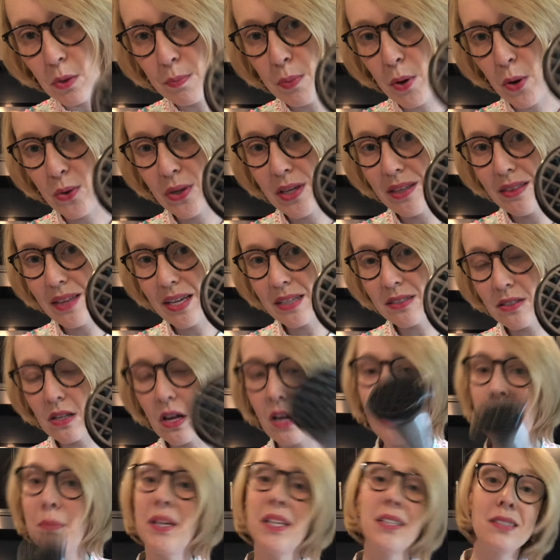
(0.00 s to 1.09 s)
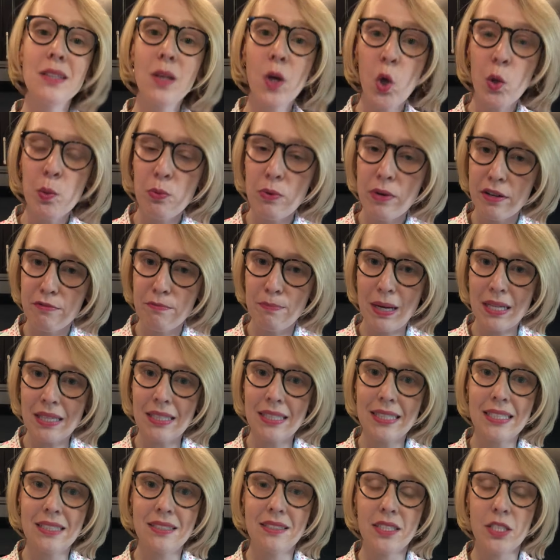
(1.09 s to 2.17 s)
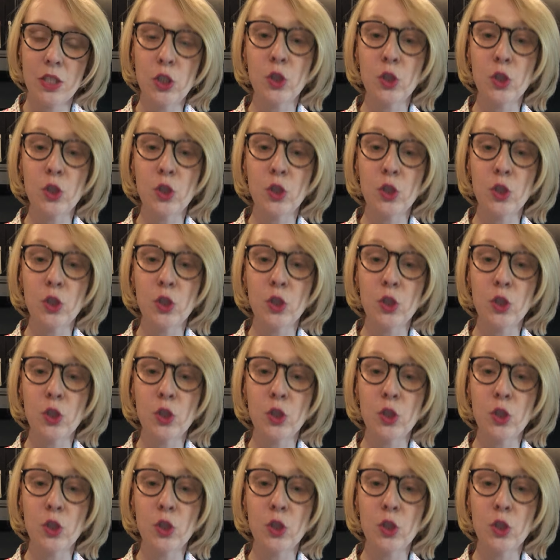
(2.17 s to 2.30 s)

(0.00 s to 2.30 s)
pokey things on it, because the whole point of muddling is that